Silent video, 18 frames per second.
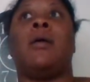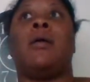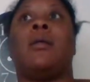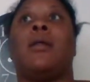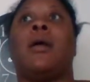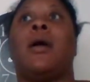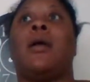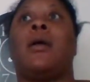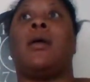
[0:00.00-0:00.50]

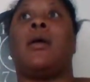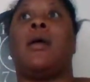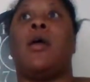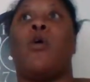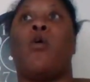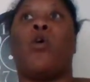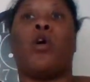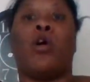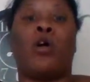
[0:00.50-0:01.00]
like,
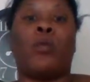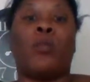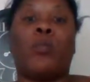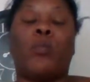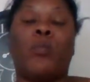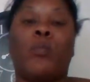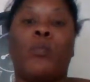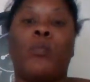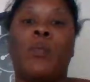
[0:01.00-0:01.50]
or
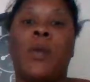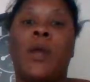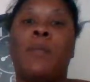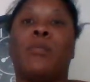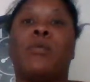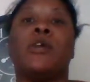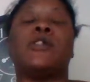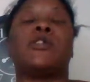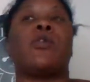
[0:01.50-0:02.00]

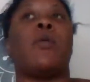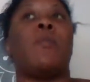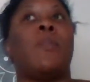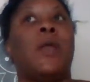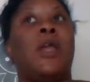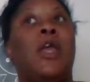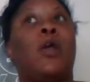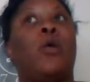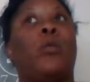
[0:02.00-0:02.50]
memories are
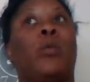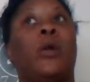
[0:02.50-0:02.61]
being